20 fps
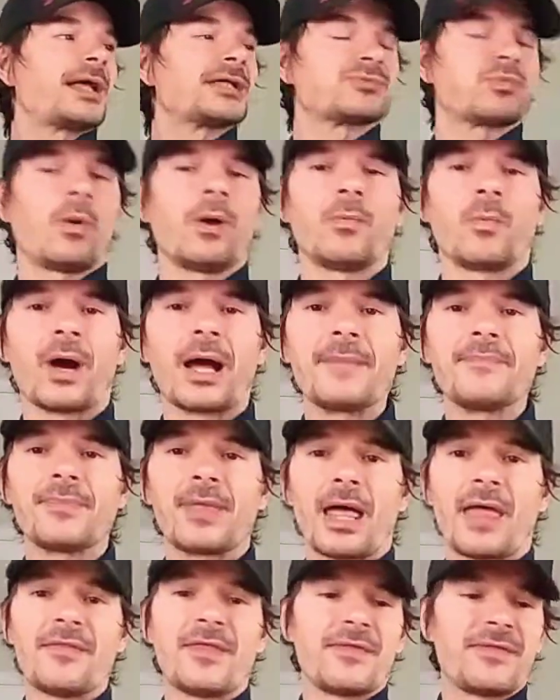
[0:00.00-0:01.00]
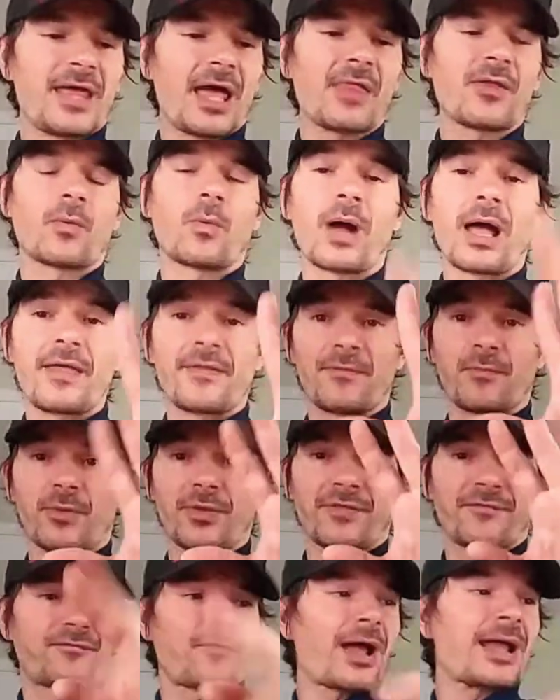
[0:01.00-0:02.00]
one way. And then the other way
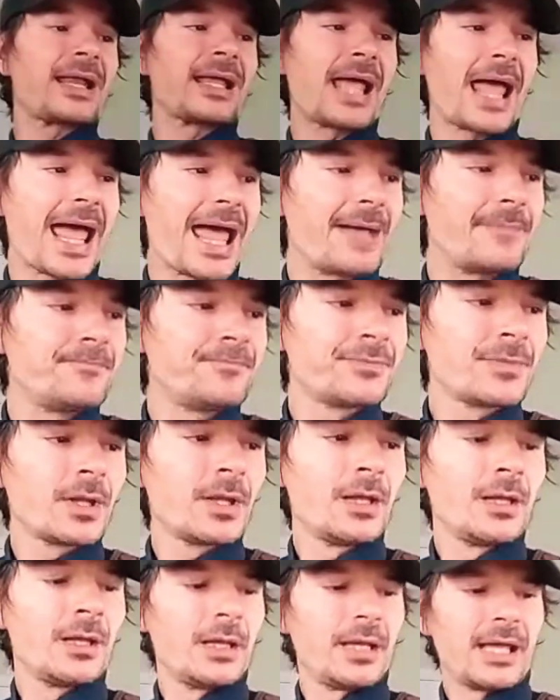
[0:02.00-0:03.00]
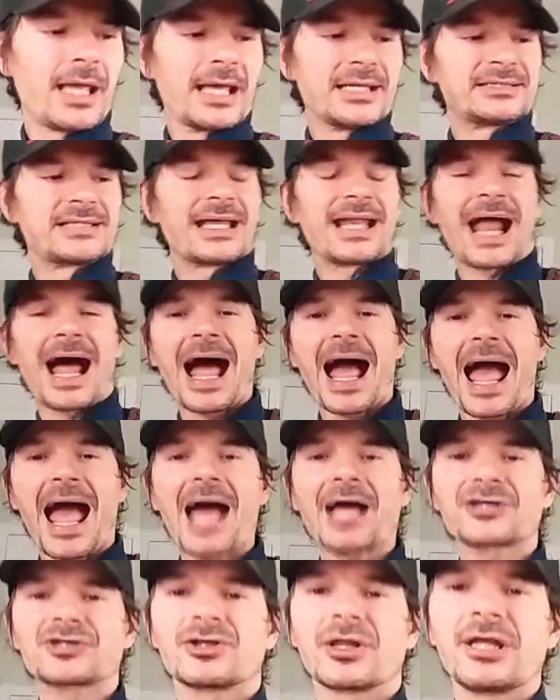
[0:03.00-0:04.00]
with the fretting hand is that I
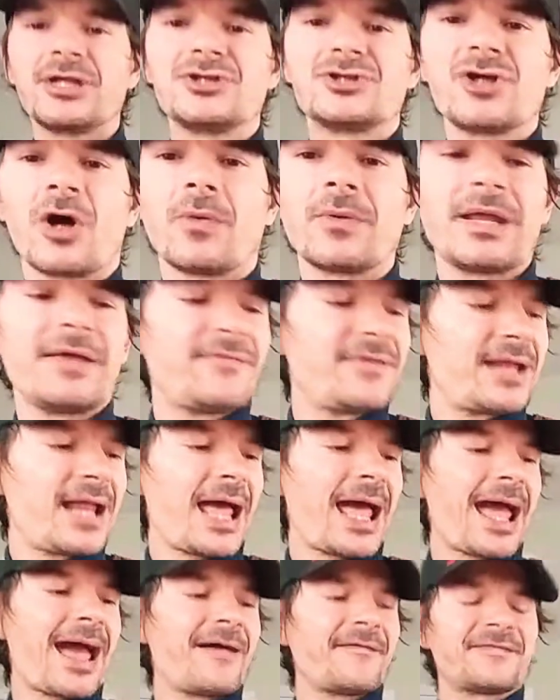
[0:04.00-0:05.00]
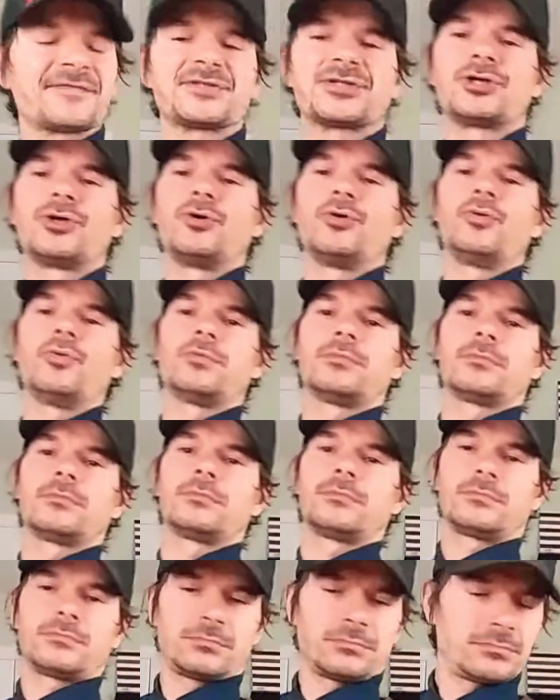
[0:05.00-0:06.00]
actually don't even have to
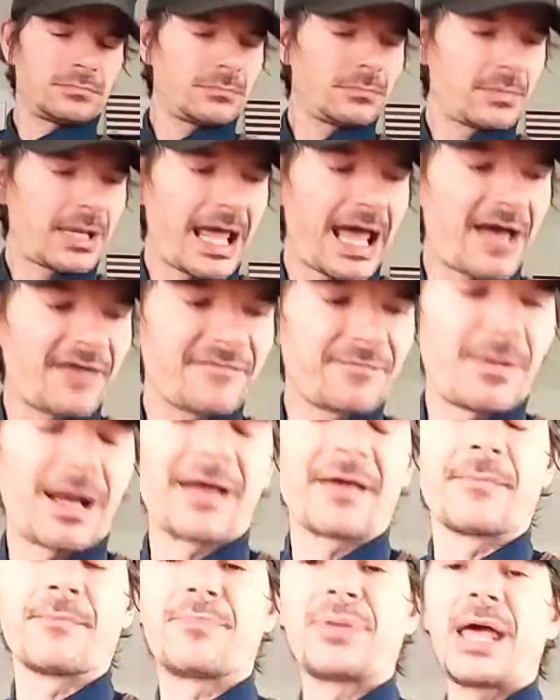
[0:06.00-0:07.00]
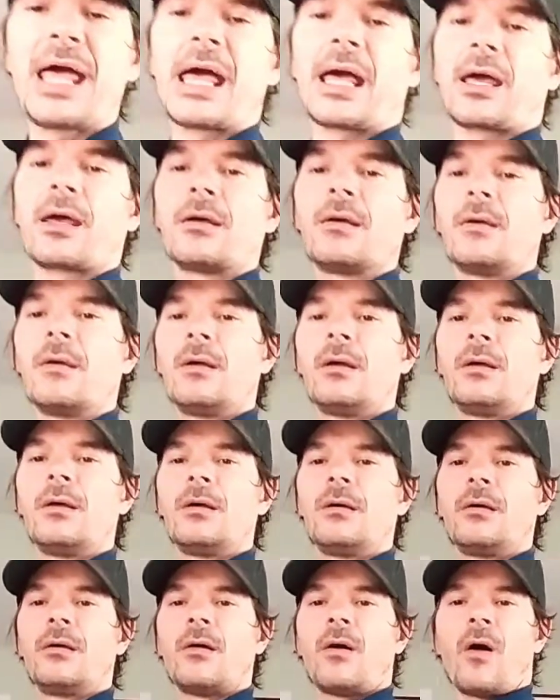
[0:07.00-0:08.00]
have my pick
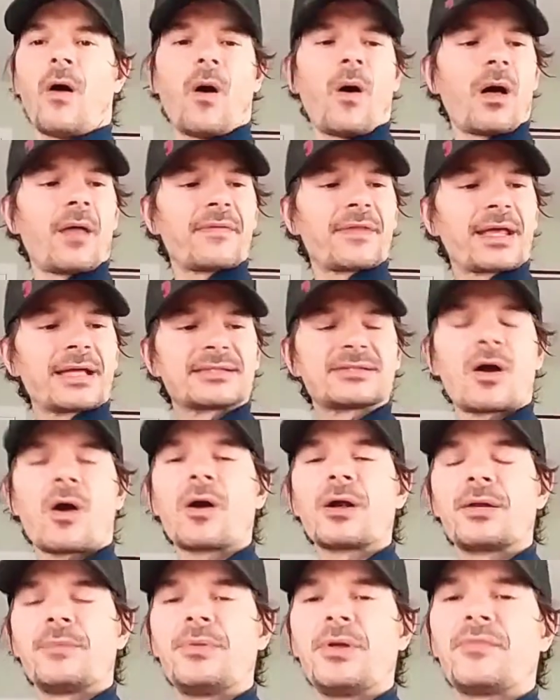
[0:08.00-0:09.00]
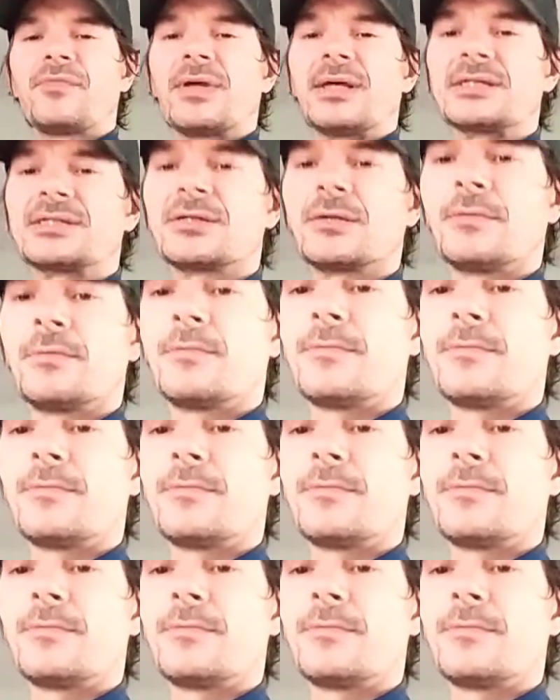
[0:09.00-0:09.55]
on the guitar to mute this.